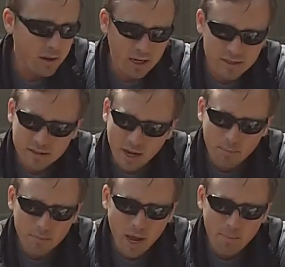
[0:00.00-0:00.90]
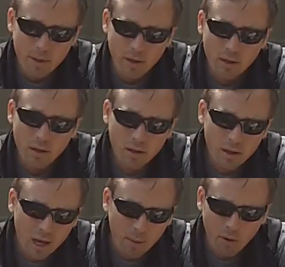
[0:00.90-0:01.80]
I stop tapping,
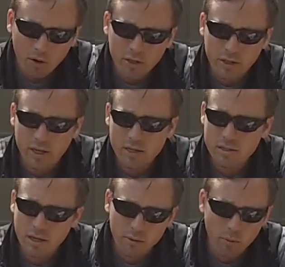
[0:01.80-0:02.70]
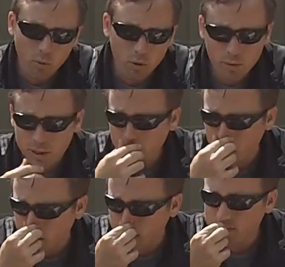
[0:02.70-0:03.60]
I mark it yes, and I reward my
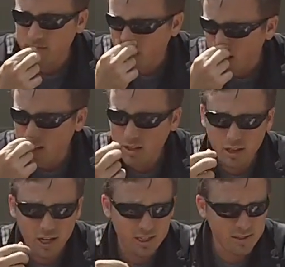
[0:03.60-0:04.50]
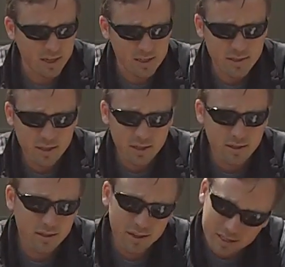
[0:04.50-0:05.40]
dog. I say sit,
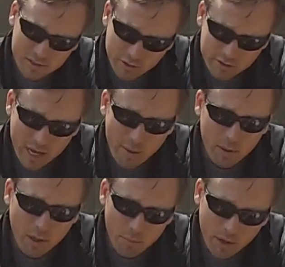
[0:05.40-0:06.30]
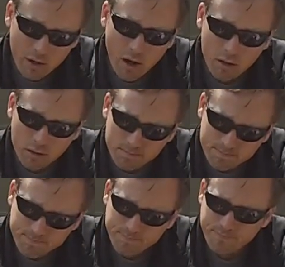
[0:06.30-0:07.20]
I start tapping on my collar.
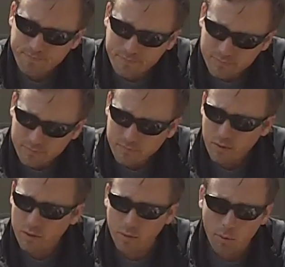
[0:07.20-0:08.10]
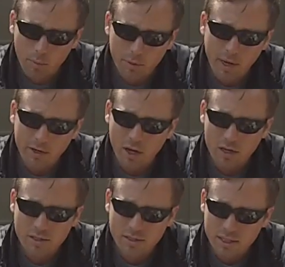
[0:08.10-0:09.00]
The moment my
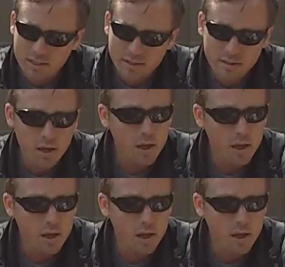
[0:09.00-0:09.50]
dog sits,